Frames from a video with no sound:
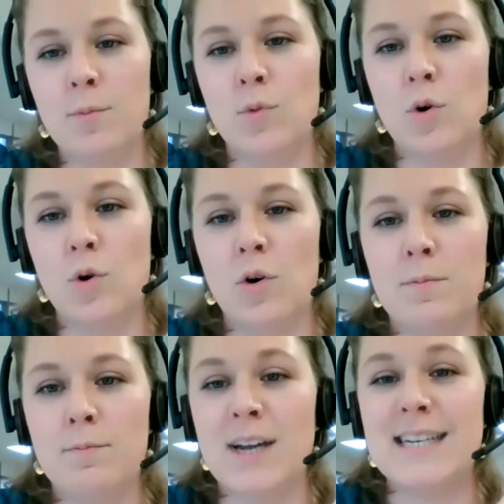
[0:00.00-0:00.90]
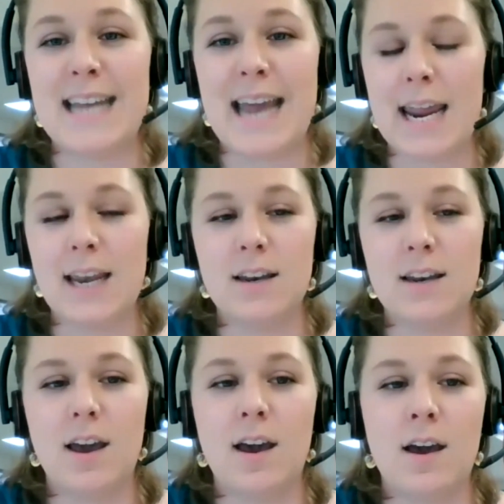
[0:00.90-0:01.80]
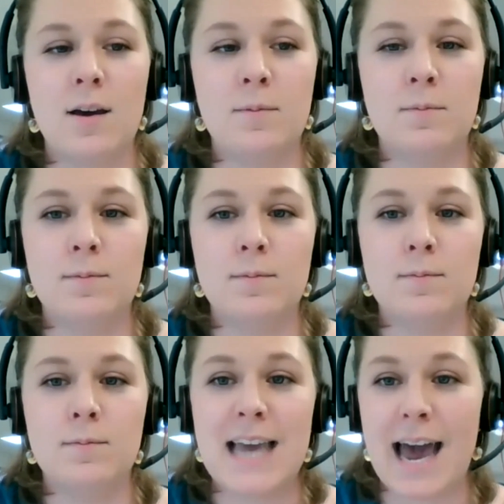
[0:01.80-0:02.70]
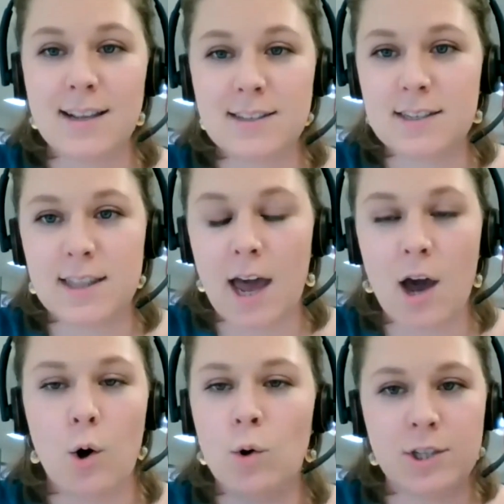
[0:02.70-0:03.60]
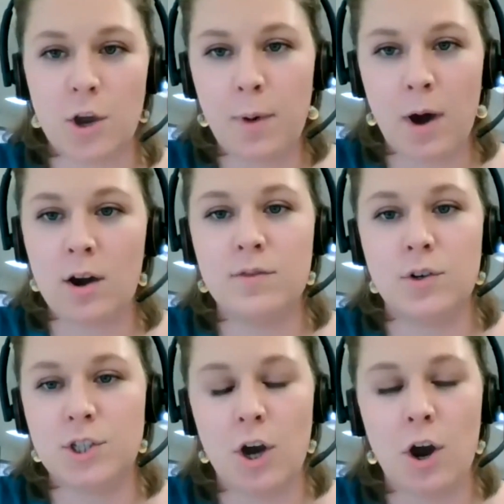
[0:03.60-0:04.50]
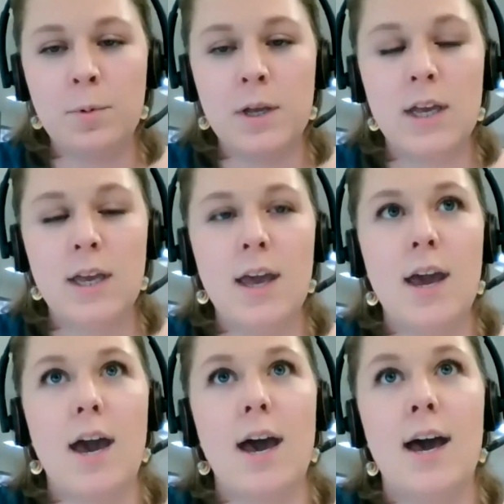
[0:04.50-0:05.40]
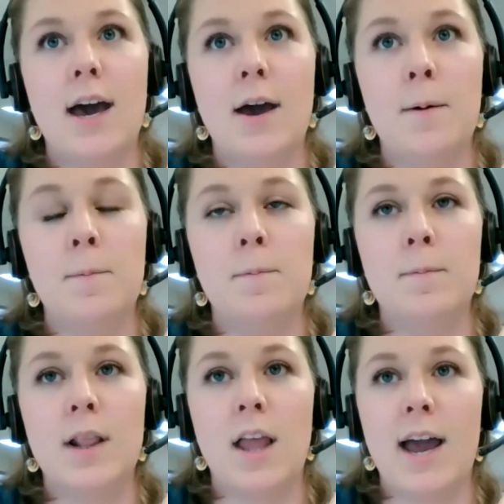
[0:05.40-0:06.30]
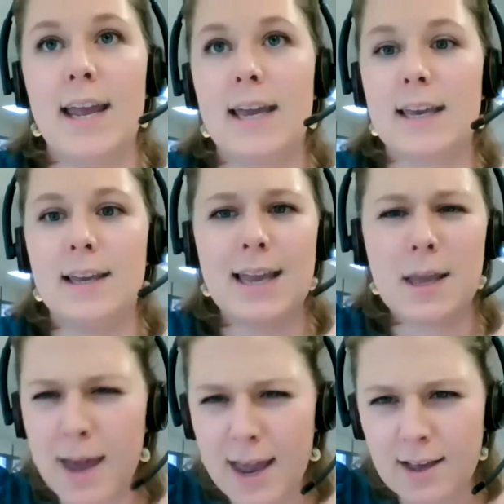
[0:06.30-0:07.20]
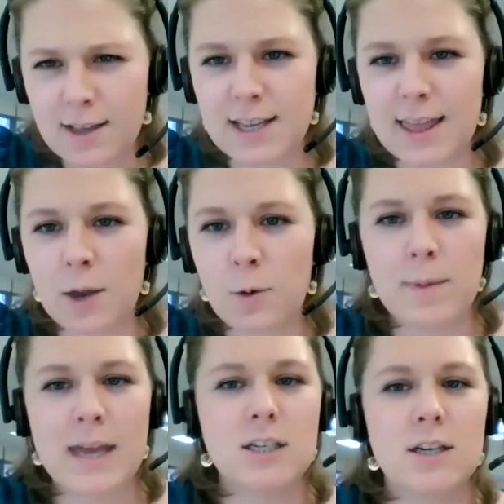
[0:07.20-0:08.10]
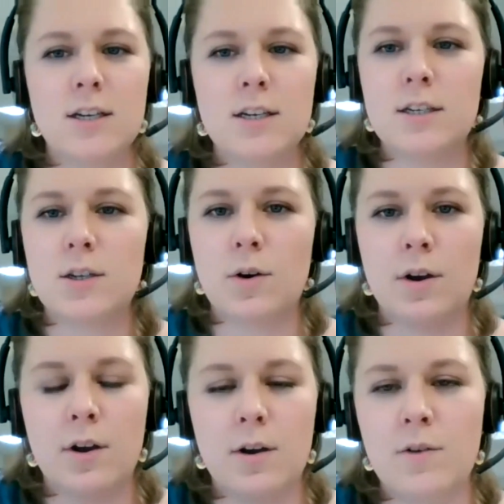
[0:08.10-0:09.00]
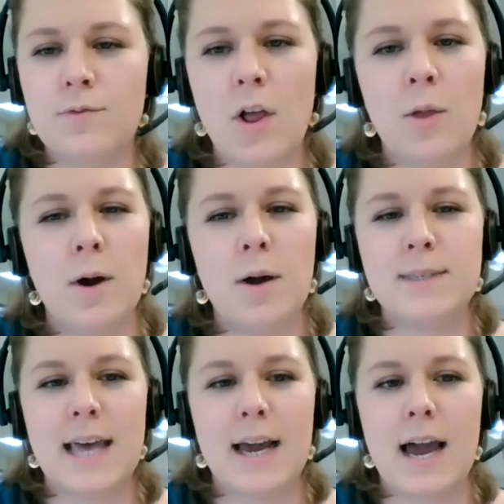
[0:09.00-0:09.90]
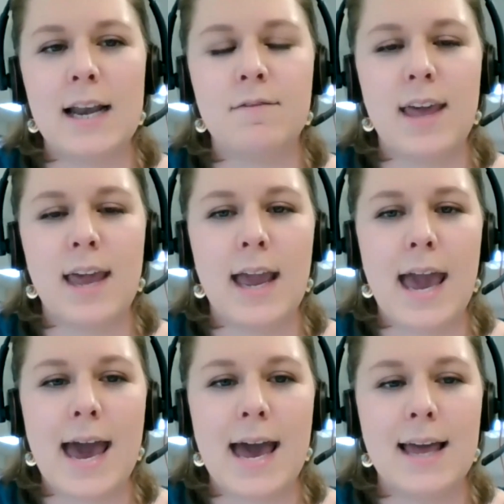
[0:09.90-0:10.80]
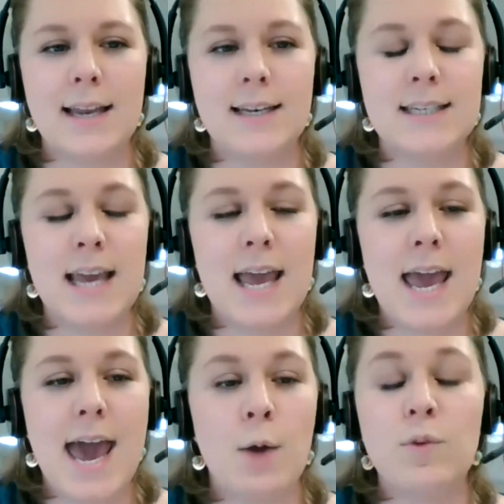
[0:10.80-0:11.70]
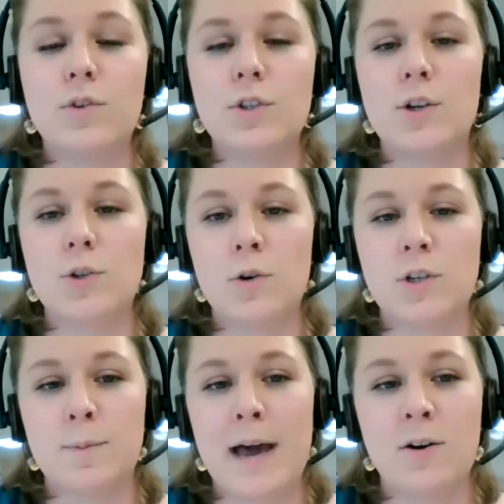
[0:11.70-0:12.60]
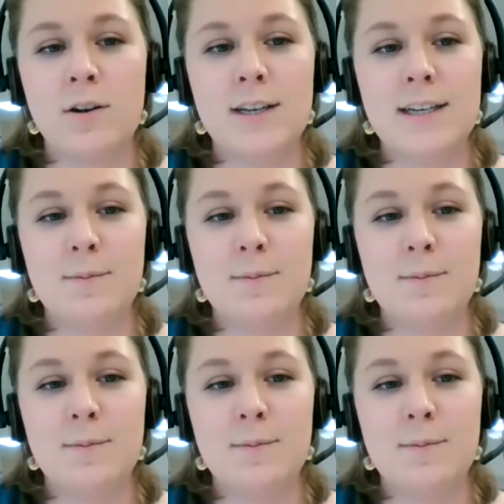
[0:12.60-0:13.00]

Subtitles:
more mundane tasks that are also part of your job, like emails, I think we mentioned, follow-ups, that kind of thing. And we've also talked about